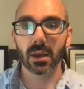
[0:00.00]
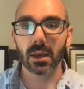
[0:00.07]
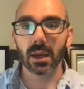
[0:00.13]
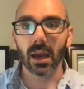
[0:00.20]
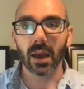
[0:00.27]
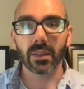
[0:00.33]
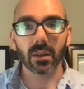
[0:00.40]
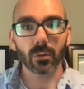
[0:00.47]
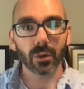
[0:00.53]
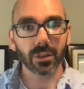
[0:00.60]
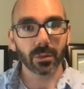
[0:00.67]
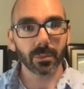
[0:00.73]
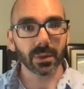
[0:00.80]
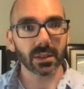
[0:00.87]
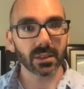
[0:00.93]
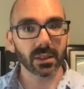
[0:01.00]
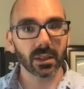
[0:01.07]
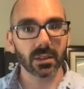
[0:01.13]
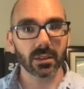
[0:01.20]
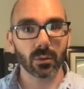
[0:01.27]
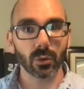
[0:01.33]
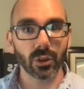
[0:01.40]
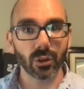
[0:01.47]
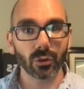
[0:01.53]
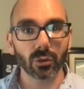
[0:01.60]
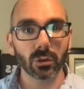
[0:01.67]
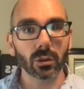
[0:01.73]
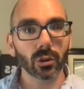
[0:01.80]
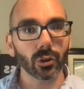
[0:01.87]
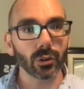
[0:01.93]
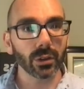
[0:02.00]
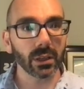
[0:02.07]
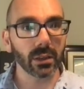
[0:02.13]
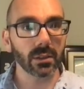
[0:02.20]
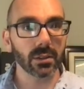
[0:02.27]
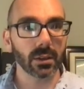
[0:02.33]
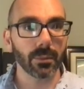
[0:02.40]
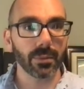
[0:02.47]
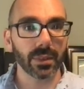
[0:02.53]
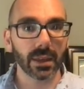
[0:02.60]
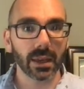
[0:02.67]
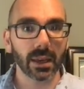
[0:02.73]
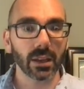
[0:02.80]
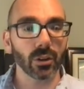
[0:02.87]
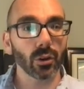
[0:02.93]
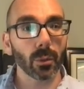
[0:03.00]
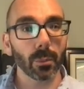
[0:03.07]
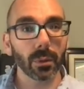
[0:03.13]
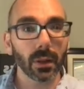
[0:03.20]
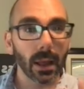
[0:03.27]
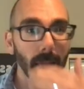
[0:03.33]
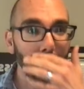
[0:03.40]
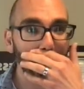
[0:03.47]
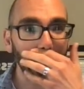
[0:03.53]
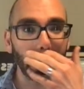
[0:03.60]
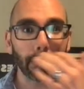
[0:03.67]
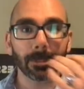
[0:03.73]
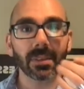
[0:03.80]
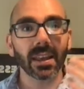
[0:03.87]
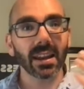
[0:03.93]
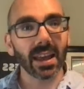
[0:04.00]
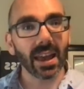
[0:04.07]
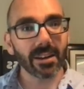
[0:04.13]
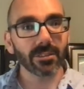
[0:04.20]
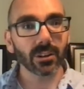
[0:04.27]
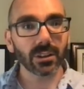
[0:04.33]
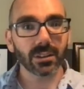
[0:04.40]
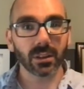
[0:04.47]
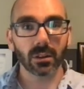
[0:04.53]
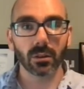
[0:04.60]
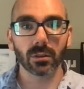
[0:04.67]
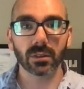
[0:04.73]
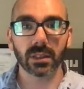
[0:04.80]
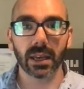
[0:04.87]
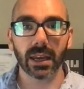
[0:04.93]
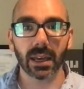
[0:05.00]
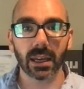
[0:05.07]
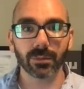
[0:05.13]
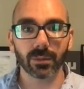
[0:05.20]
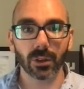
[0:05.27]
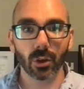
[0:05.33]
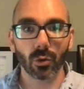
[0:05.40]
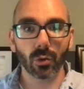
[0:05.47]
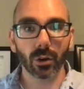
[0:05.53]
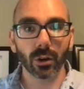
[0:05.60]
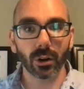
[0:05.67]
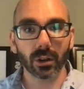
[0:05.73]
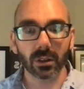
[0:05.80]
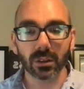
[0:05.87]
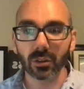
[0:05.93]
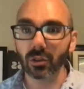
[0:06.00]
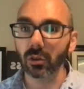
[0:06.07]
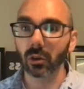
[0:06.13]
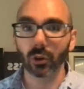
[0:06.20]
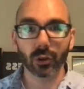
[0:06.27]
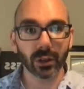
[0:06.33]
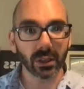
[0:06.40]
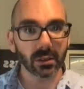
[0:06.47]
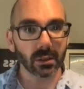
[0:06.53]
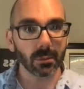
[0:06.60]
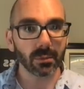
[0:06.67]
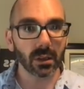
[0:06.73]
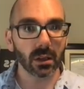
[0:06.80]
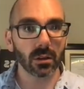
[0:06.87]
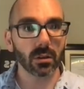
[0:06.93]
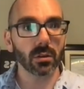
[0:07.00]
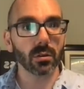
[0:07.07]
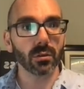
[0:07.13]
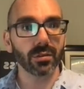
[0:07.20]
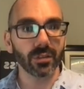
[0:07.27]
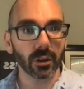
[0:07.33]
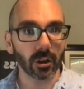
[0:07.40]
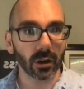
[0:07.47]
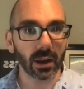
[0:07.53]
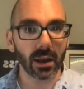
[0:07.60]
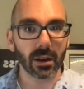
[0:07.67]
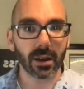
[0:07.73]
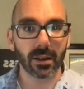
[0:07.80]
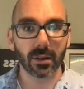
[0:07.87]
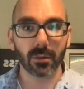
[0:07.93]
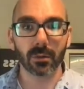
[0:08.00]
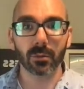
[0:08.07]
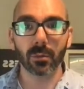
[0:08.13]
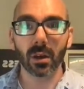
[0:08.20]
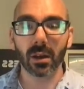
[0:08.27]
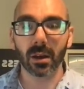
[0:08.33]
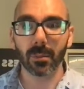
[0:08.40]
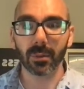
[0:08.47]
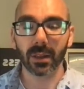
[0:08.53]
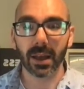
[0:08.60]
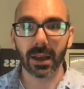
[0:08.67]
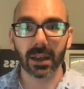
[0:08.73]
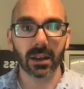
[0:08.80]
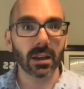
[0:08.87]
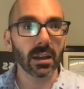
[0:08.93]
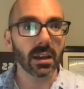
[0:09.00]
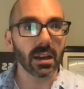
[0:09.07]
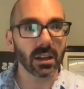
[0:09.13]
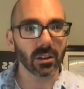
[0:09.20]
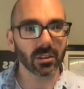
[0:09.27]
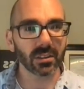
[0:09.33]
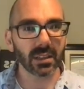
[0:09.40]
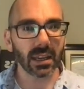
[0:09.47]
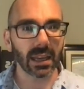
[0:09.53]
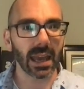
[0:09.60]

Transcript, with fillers: And then with the business, when you're learning something and you're applying it, and every single day you're learning something new, figuring out how to uh, apply it, and you're staying